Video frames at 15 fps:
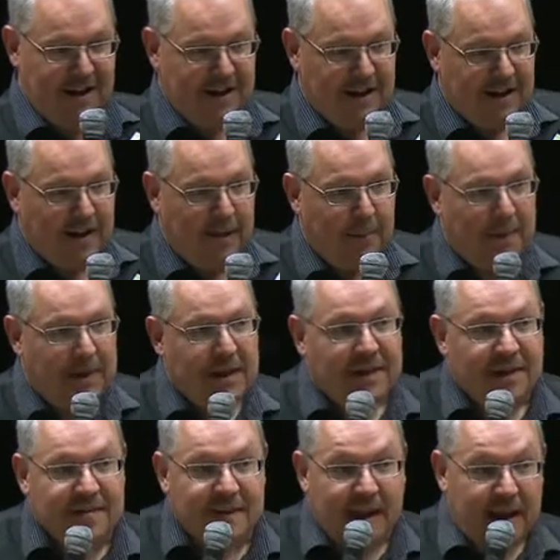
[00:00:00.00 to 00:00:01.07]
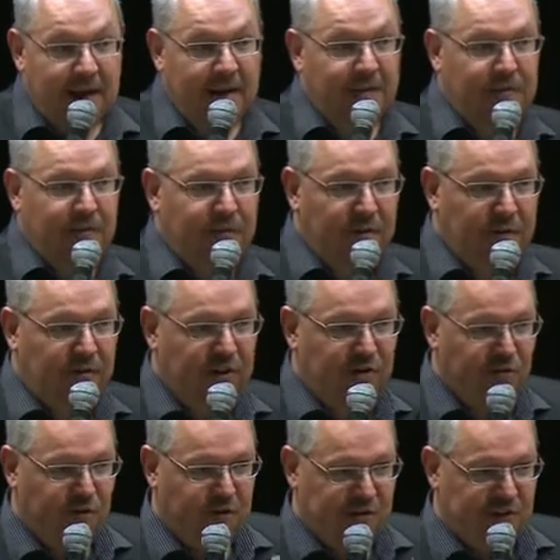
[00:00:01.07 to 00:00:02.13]
then the 50
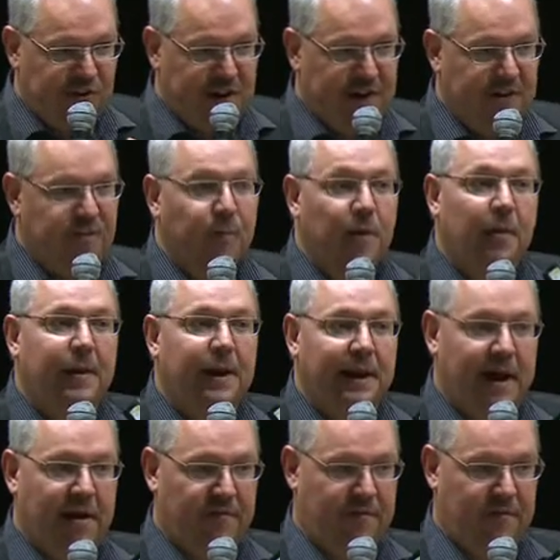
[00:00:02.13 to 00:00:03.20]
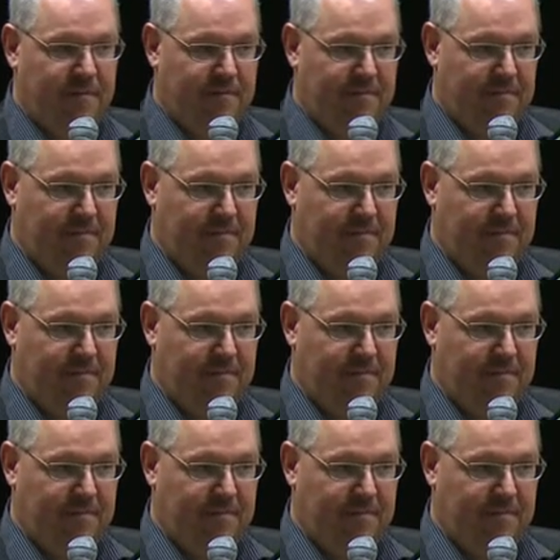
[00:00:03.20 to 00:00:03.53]
sugar chains will be enough.